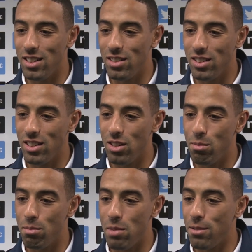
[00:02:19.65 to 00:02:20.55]
And, you
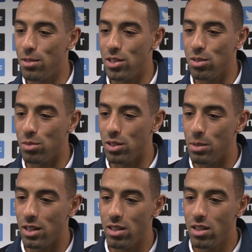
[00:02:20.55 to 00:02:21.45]
know, my first one was a
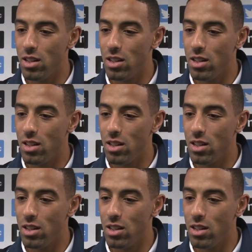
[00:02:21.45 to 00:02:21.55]
bit